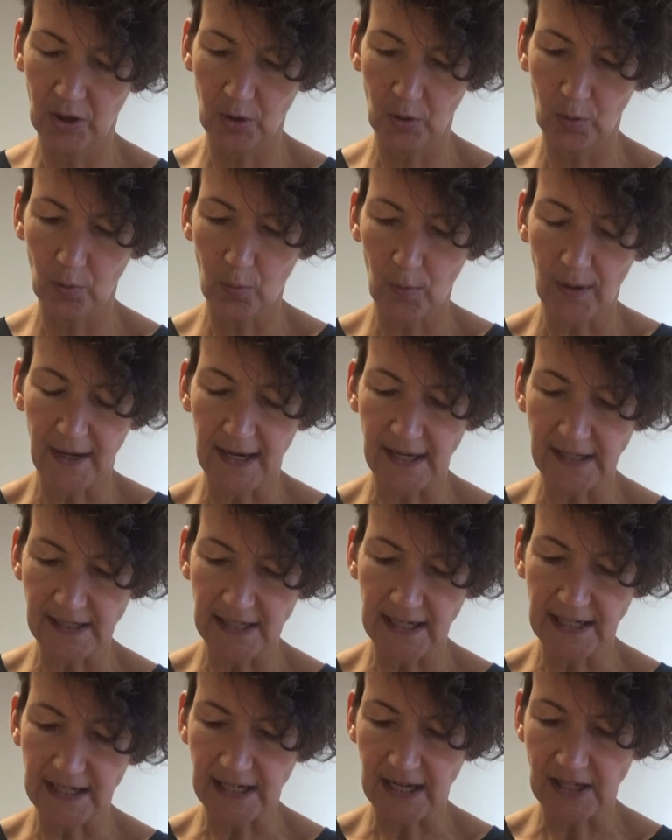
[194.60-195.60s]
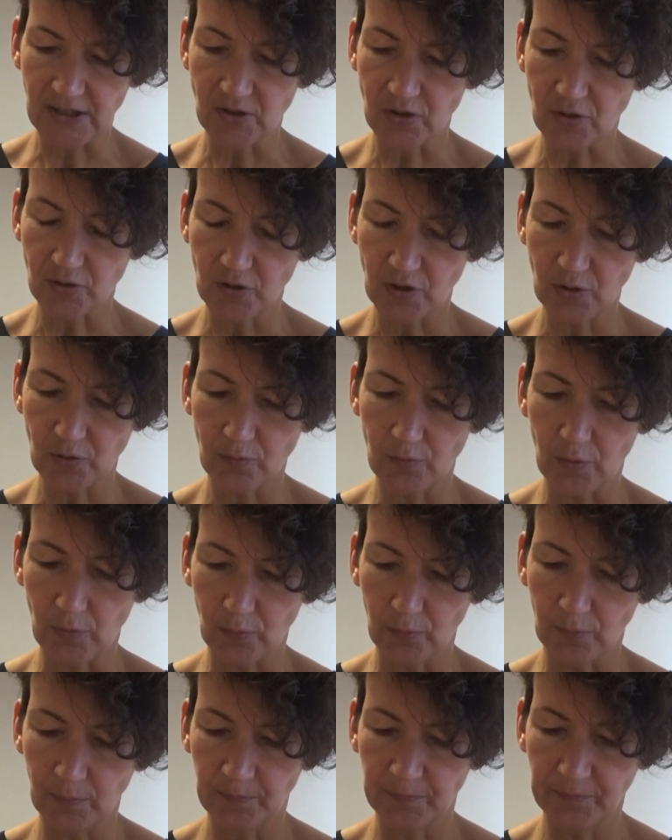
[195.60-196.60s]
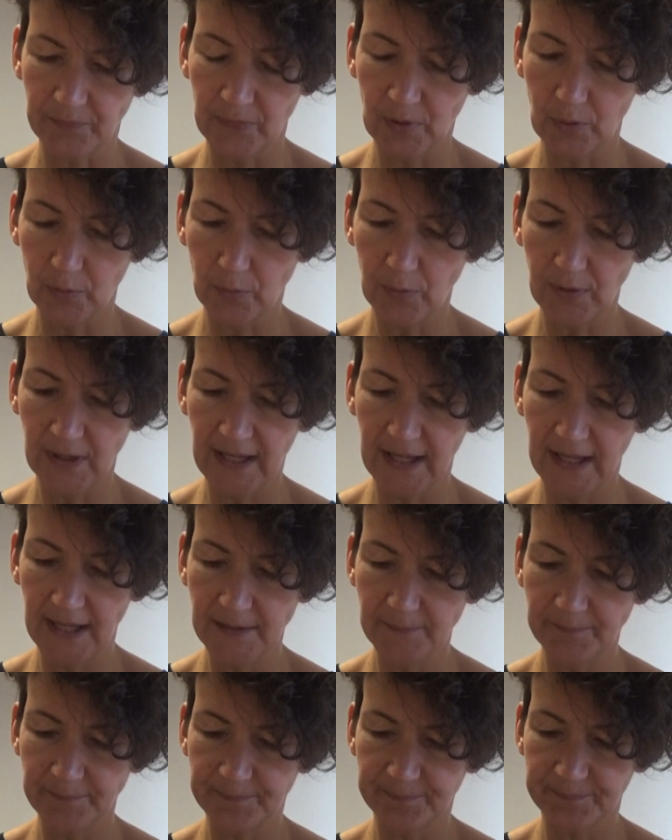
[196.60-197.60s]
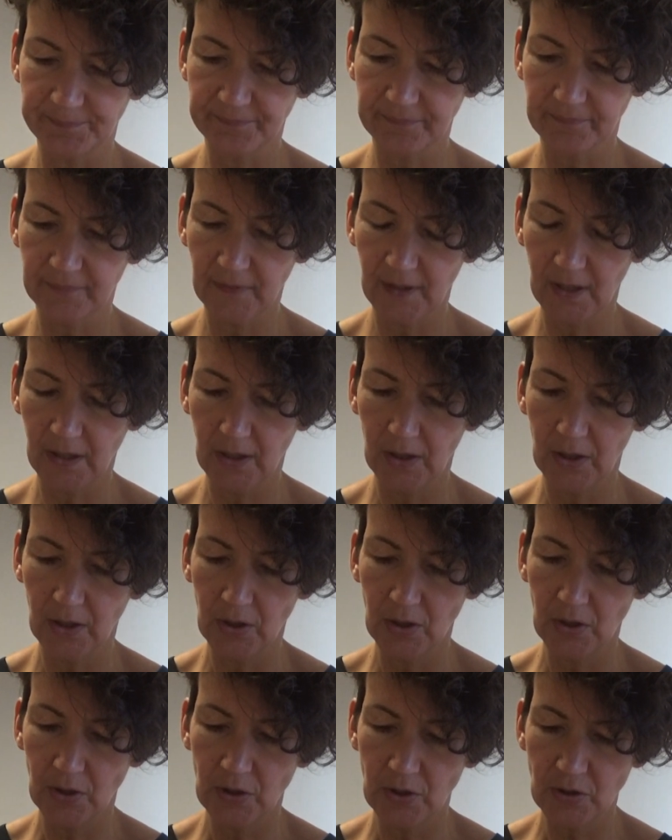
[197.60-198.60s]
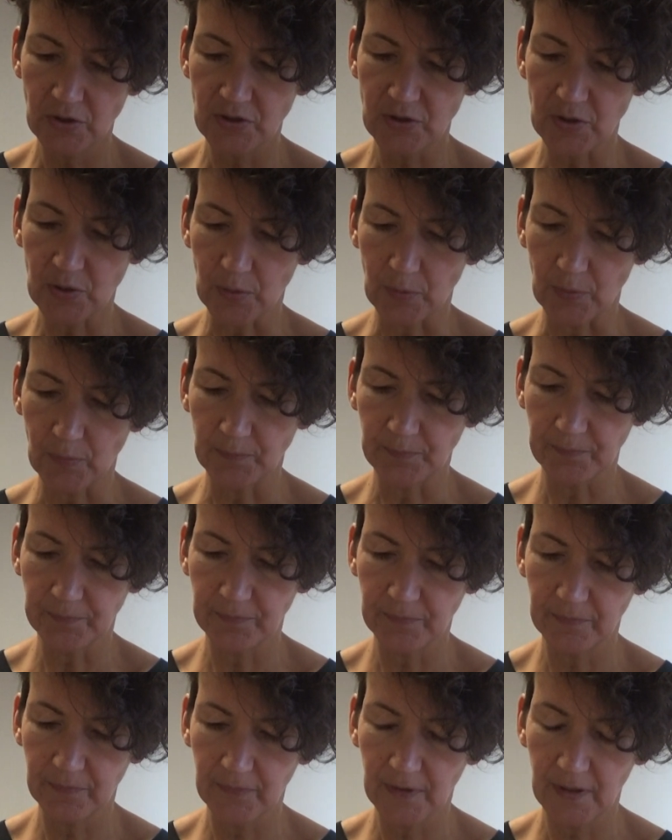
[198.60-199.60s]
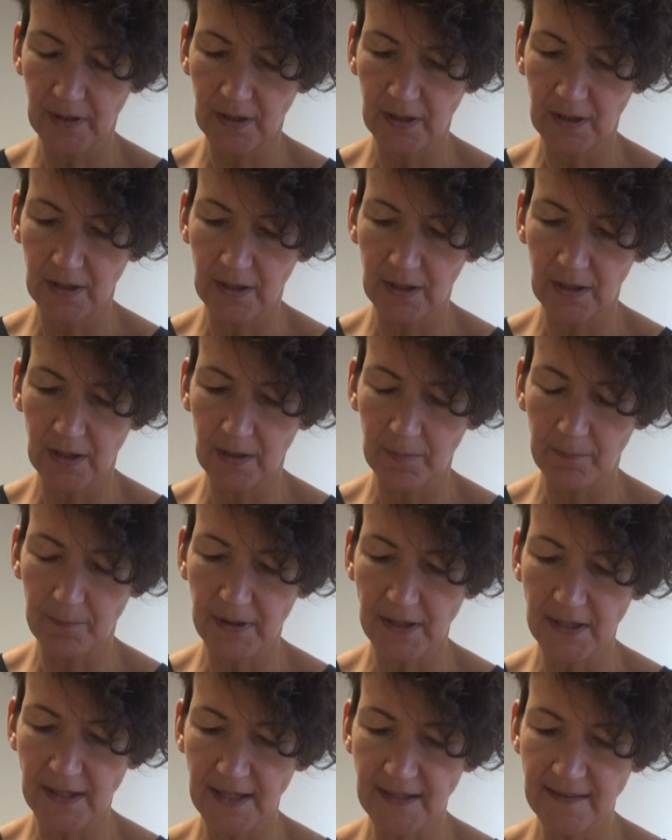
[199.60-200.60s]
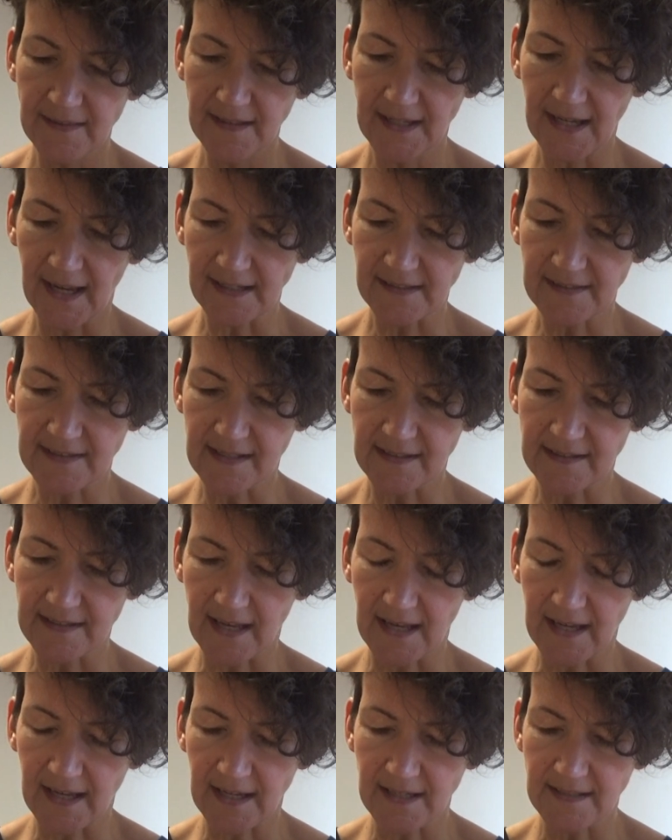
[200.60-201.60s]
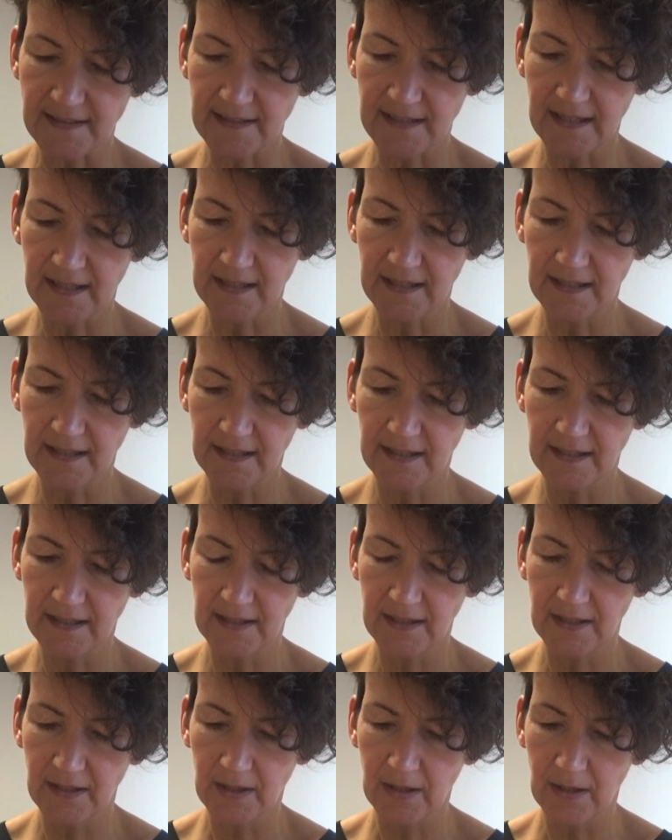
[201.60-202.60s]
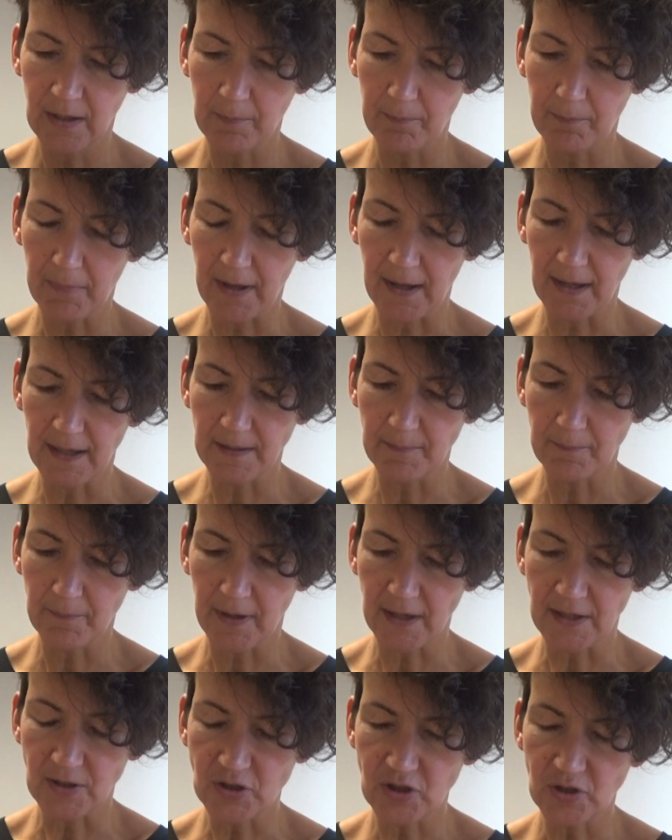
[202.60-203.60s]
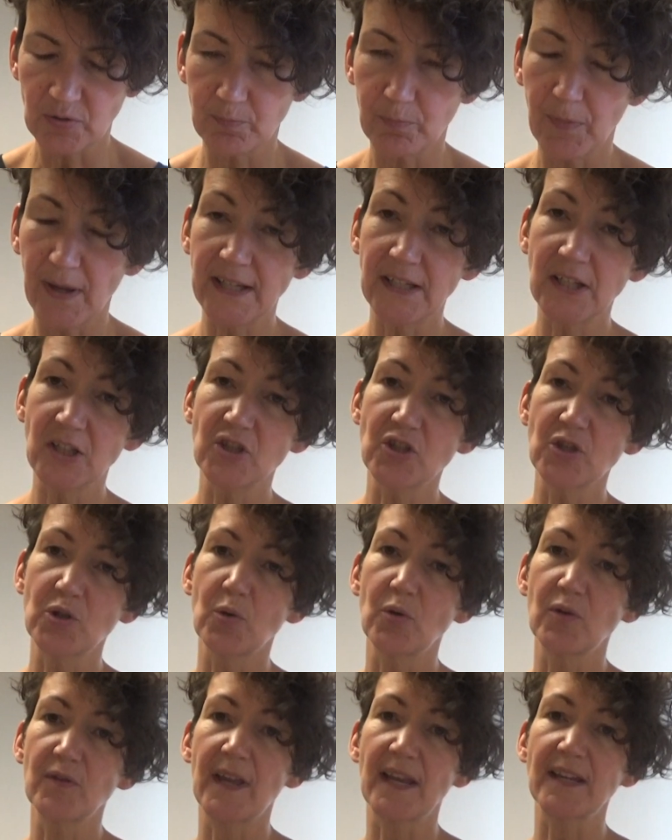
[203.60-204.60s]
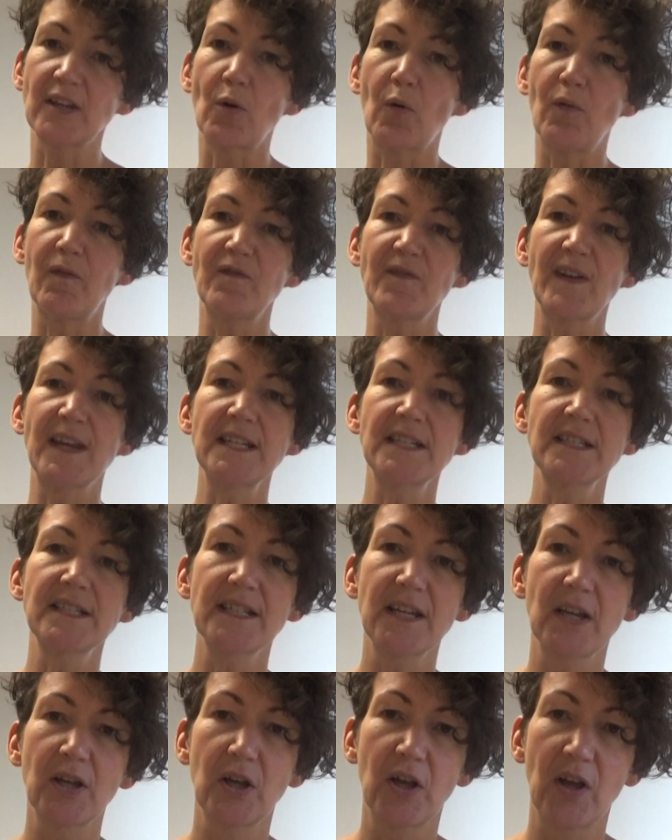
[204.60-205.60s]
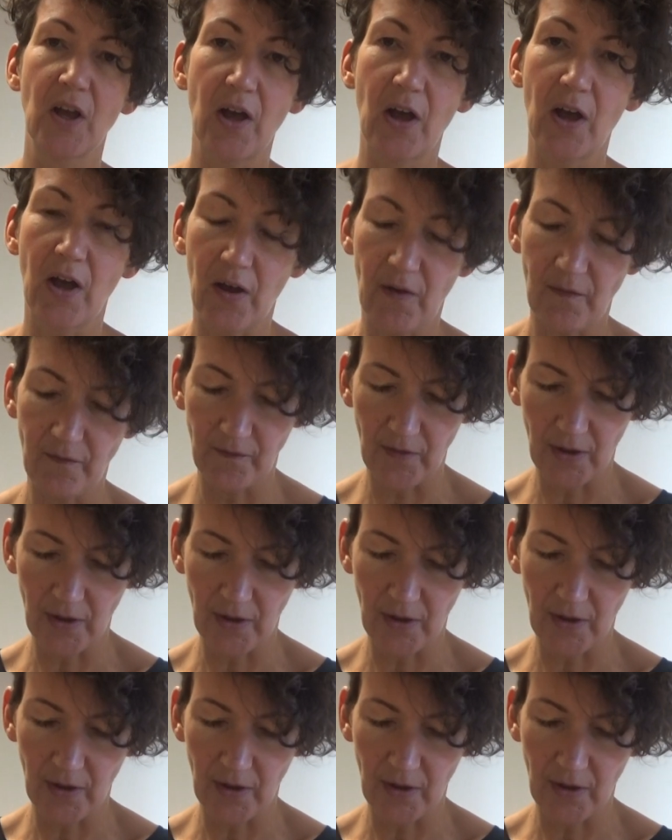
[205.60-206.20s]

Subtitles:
quietly and on your own. Okay, so begin the exercise by making sure that your feet are